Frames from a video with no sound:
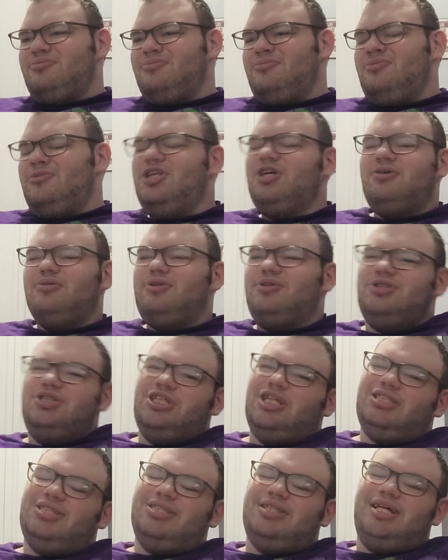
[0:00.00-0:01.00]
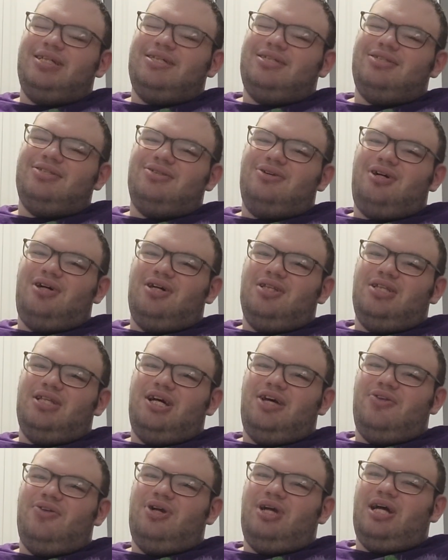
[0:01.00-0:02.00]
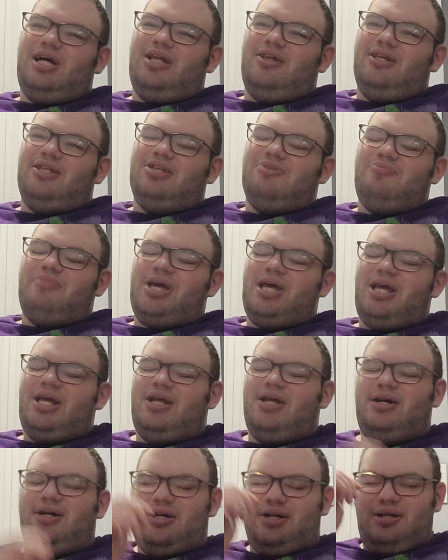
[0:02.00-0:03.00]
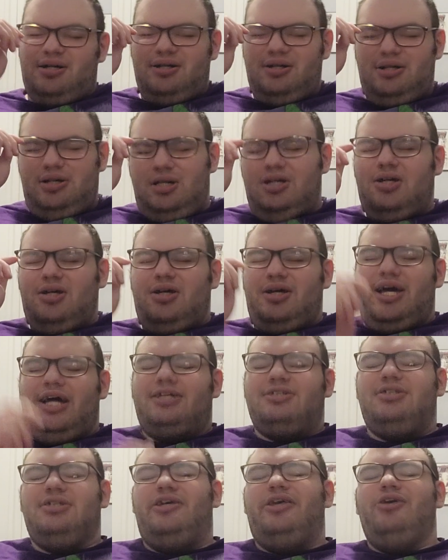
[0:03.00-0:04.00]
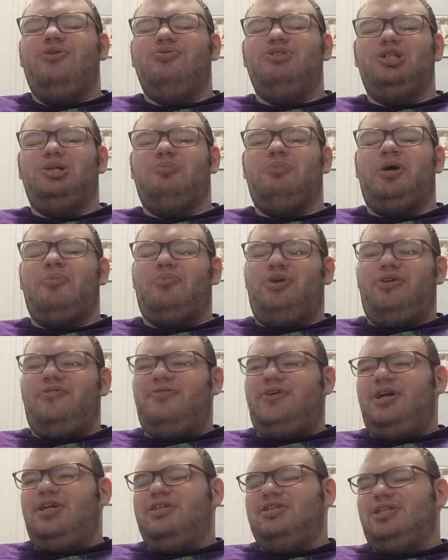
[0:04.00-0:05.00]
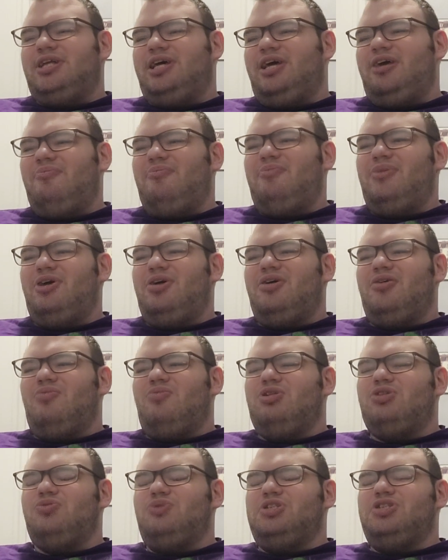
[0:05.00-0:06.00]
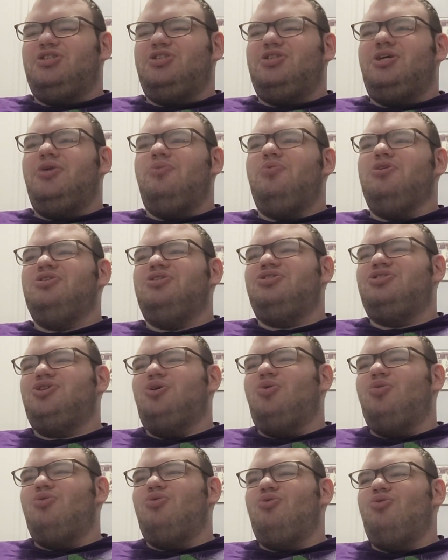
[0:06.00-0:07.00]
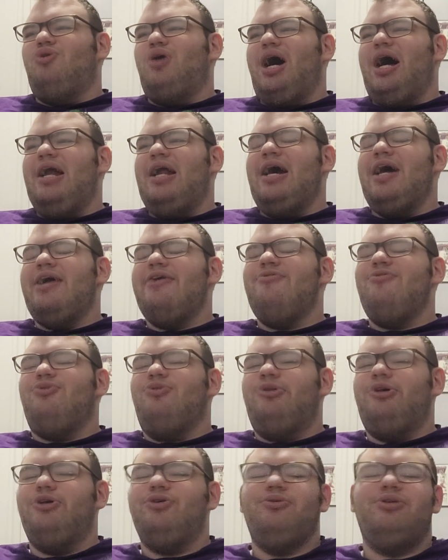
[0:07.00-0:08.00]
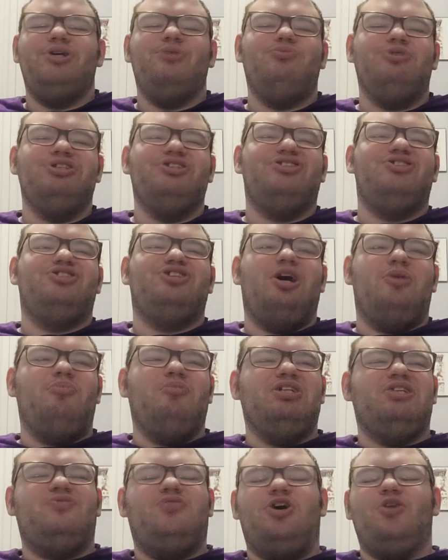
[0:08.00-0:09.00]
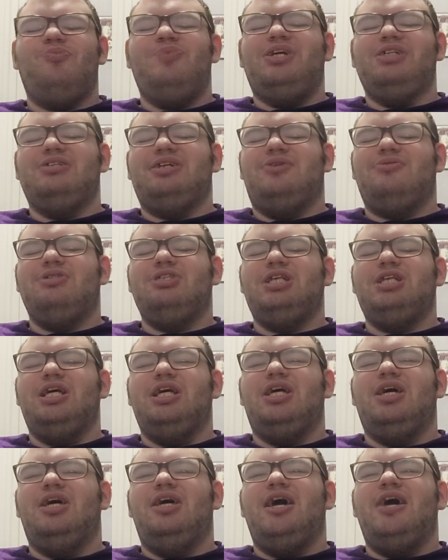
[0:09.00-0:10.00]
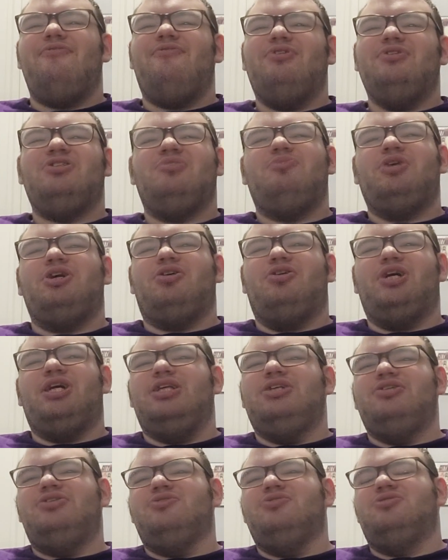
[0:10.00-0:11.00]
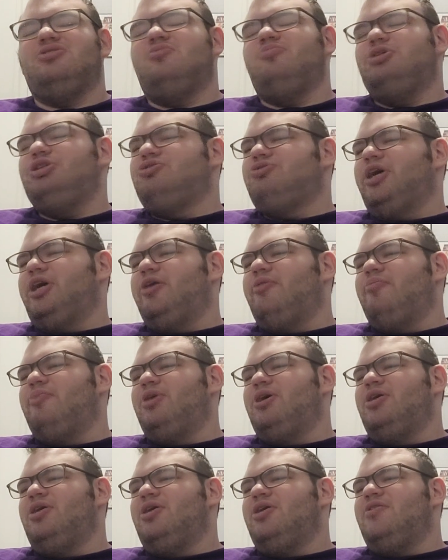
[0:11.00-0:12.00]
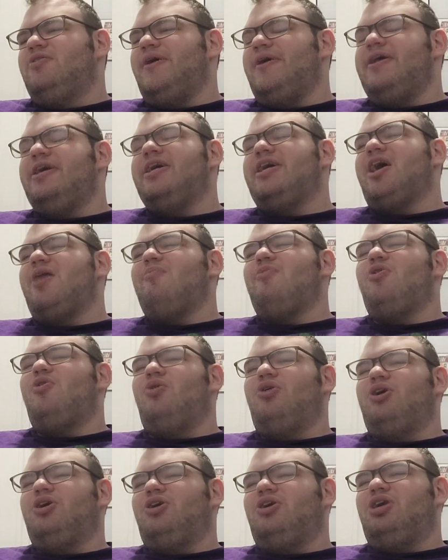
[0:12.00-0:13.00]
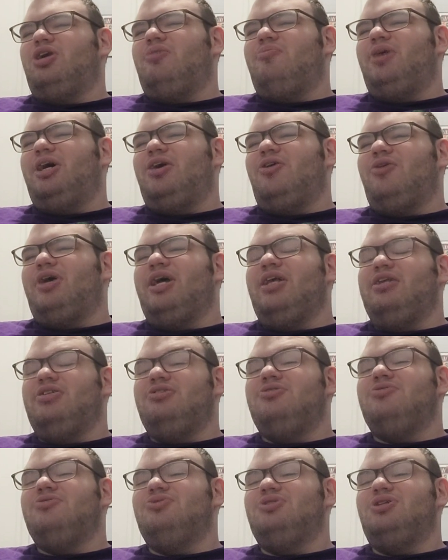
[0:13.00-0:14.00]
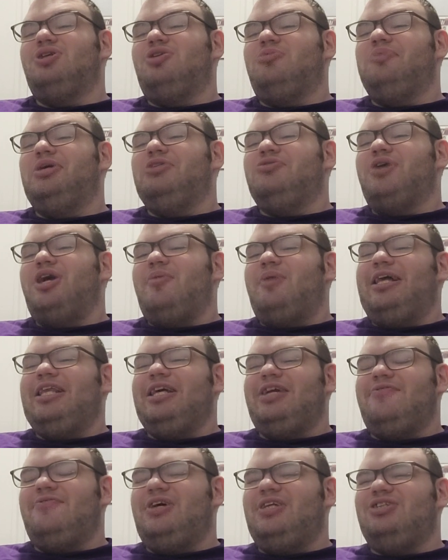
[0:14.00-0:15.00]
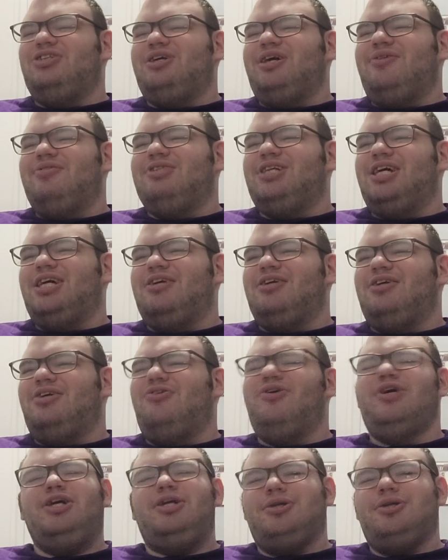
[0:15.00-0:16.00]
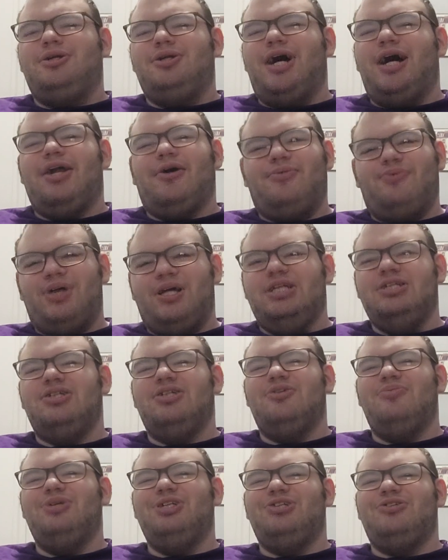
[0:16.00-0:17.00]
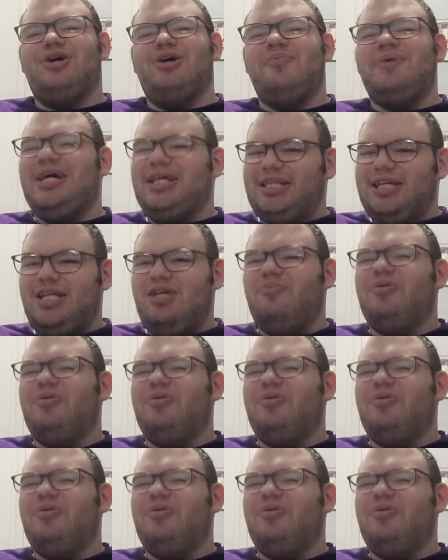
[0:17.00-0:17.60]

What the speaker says: there's just the other guy, like the main execution member. I forget his name, which was he was so cool, and I literally was dumb as fuck because I was like, at first I'm like, okay, this dude's gonna betray him. Then it kept going on, and I'm like, okay, this dude's gonna betray him. And then eventually I was like, you know what? I don't think he's gonna betray him. And then he